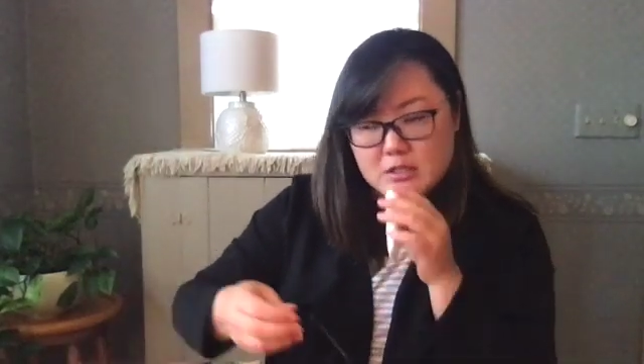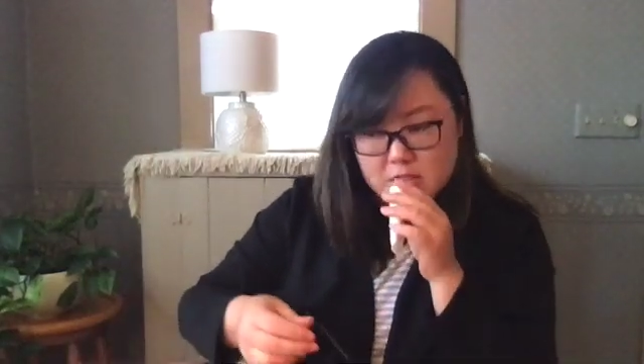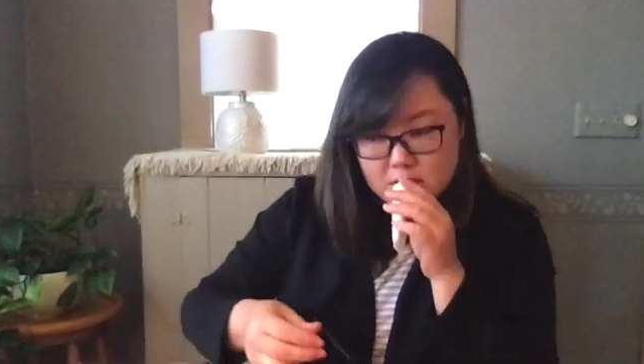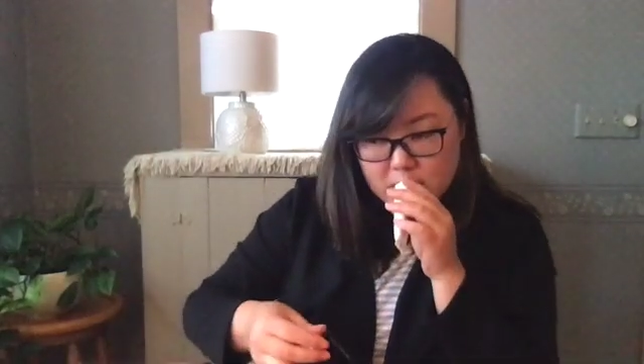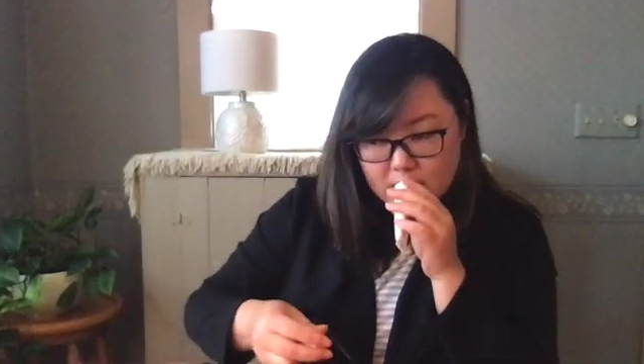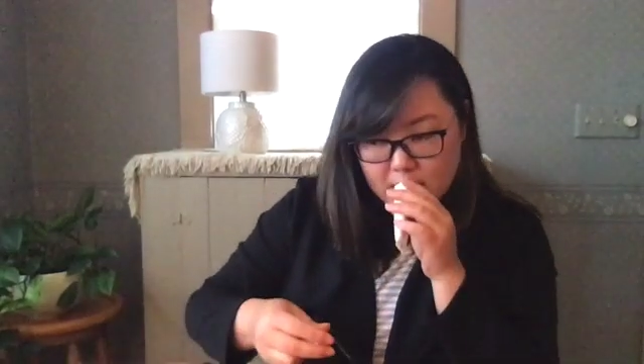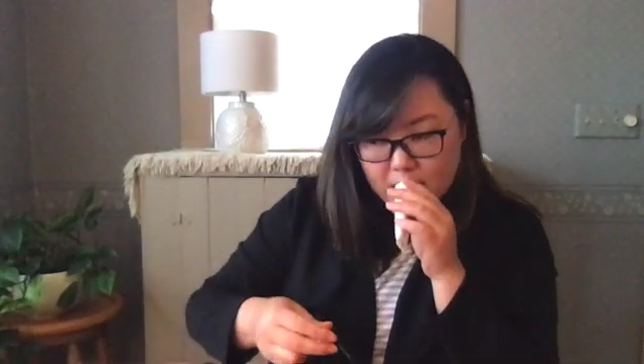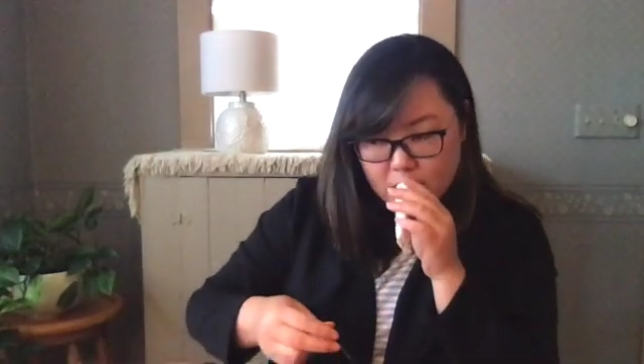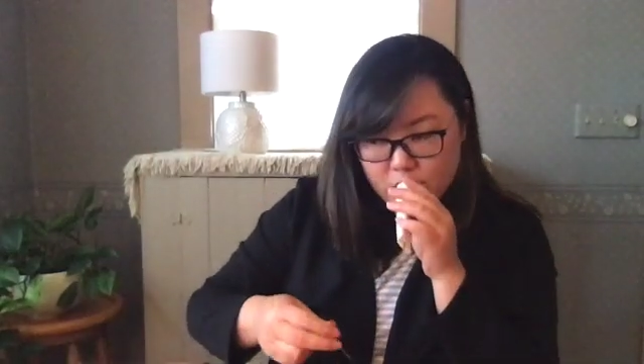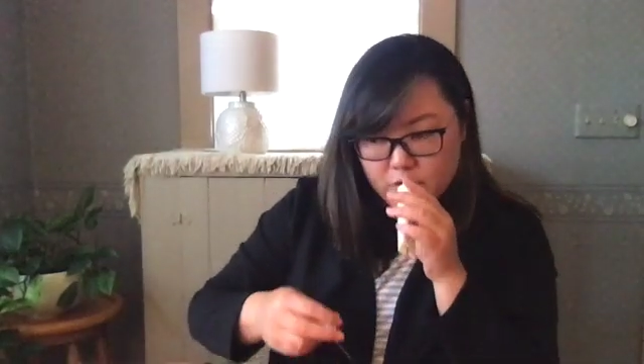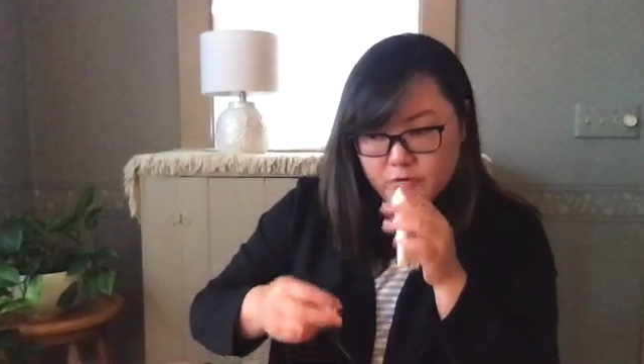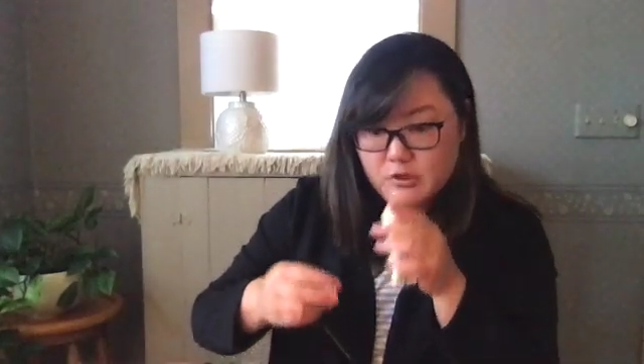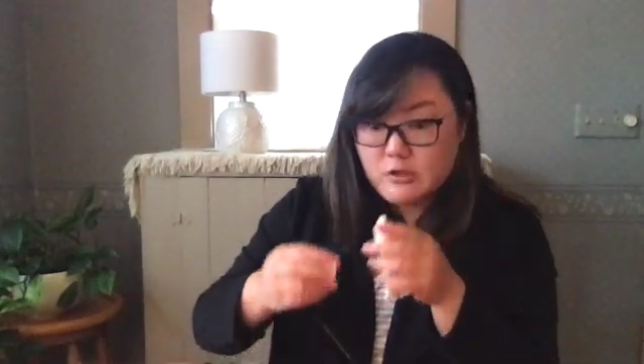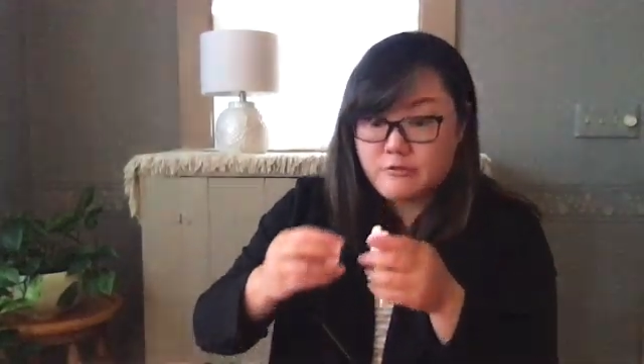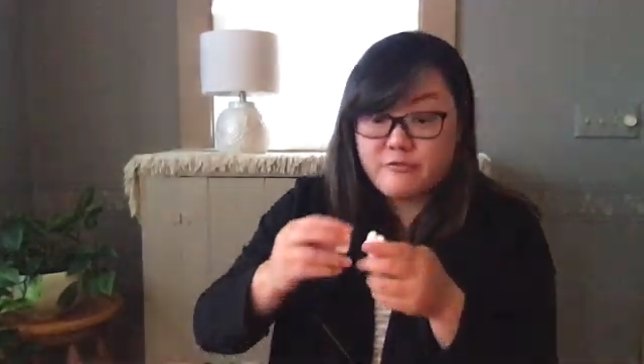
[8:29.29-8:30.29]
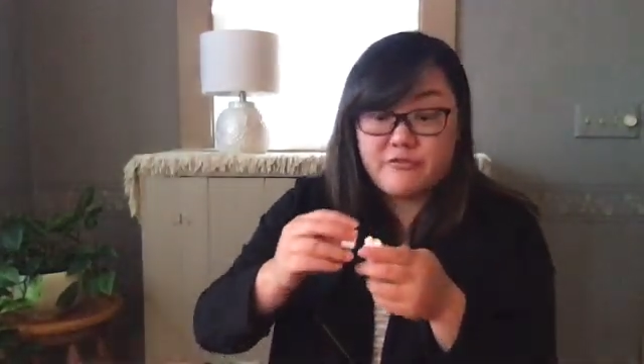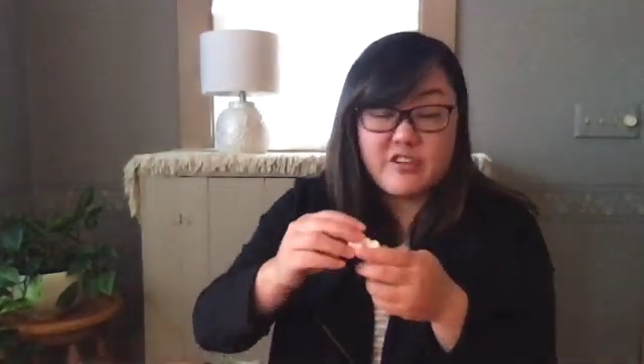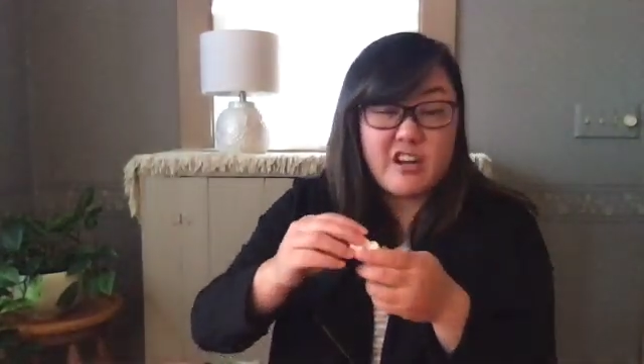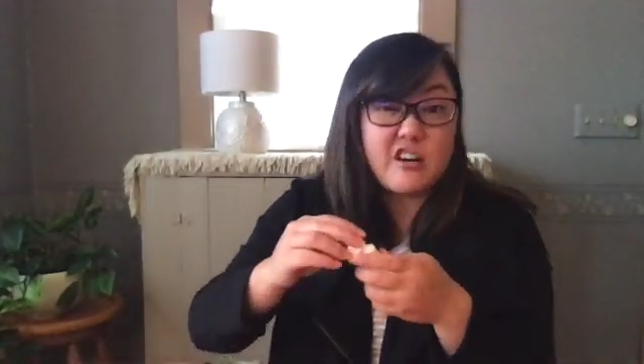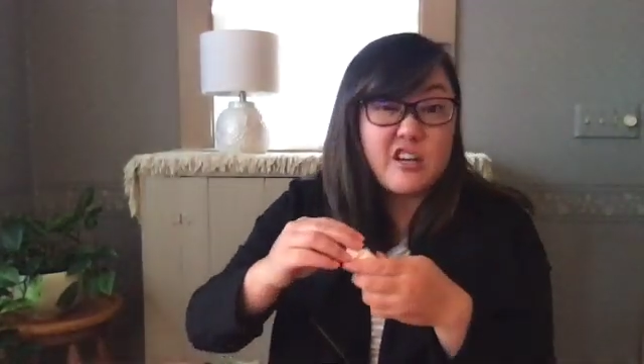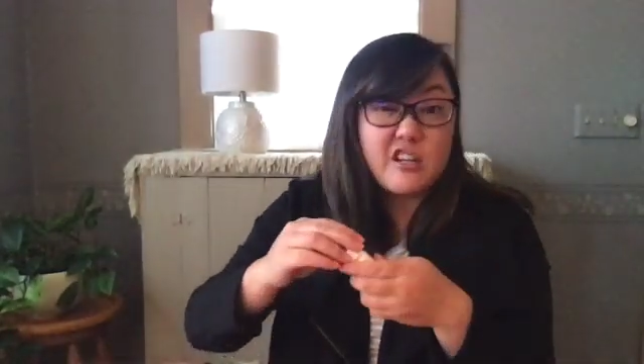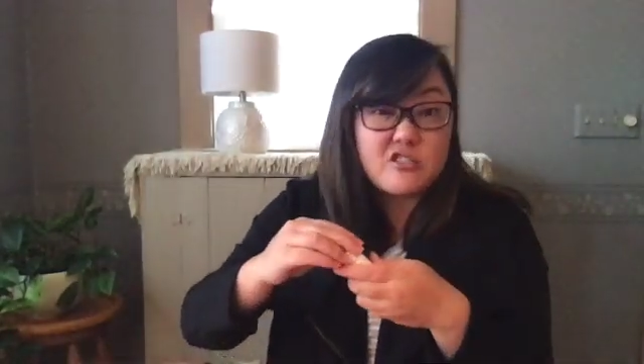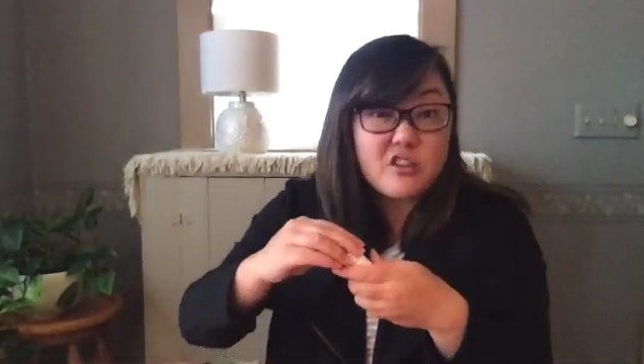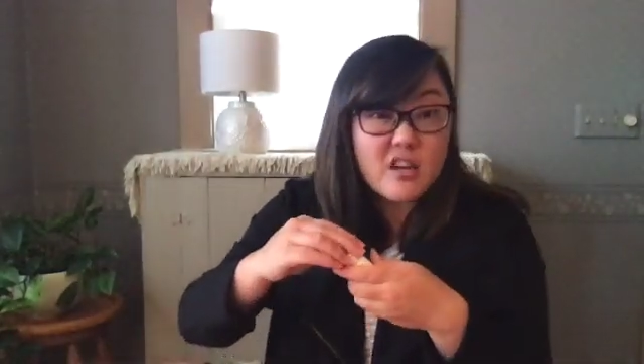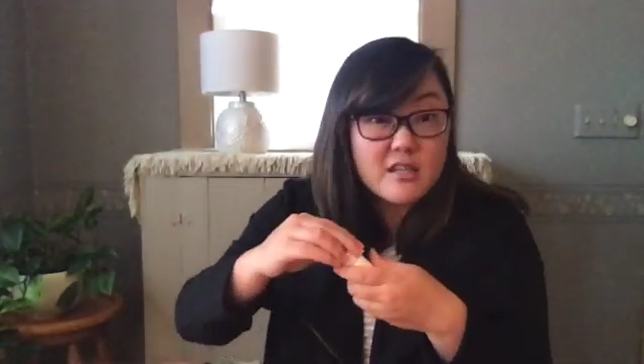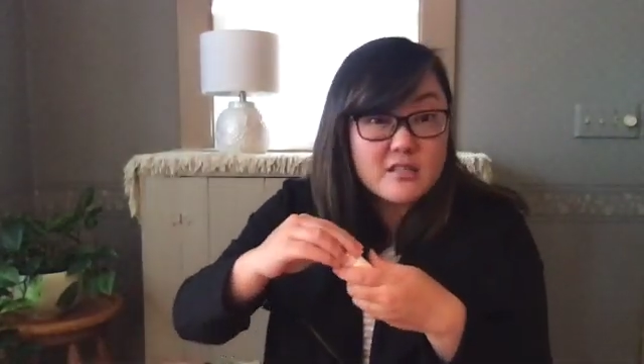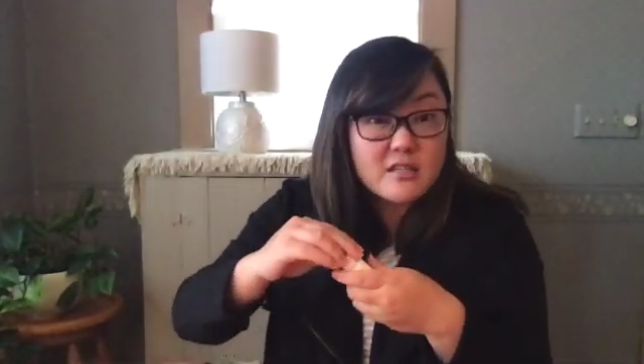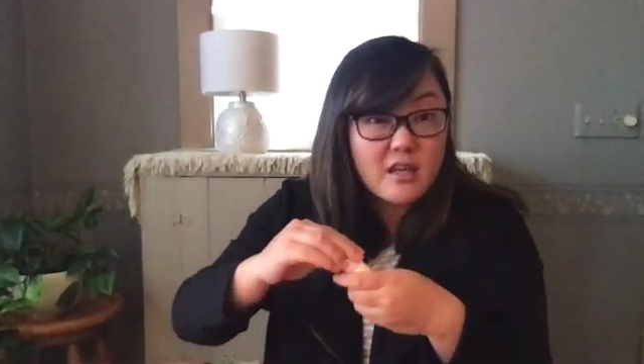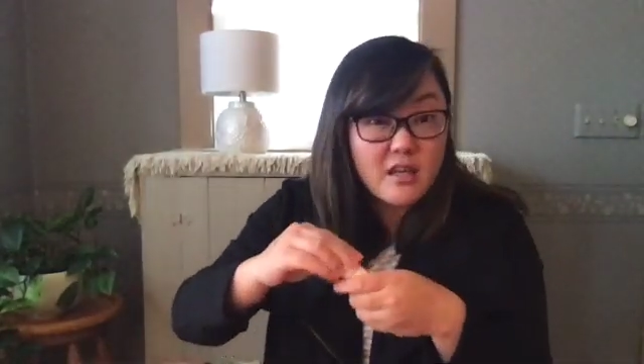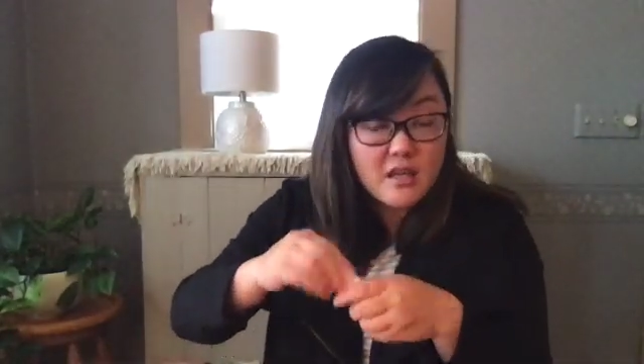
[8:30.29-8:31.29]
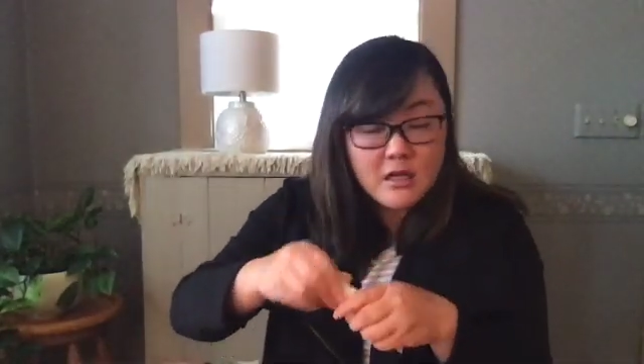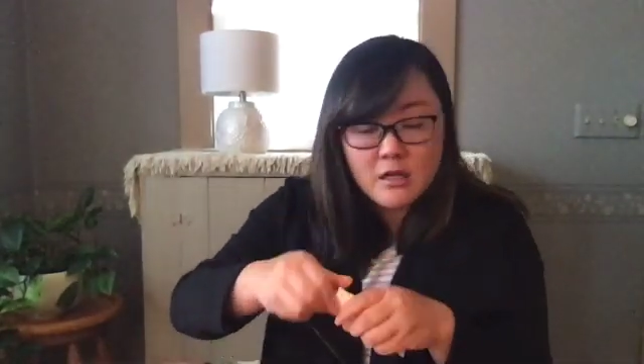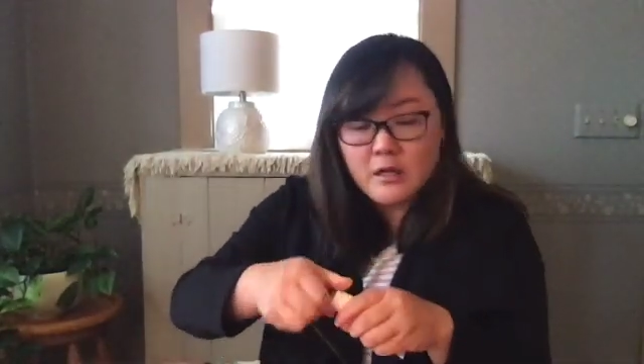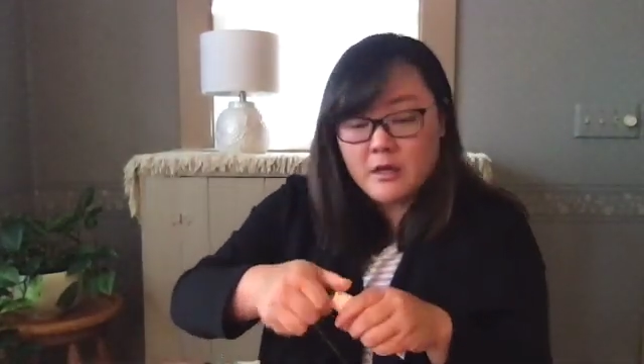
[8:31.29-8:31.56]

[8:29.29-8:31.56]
together if you have very dry skin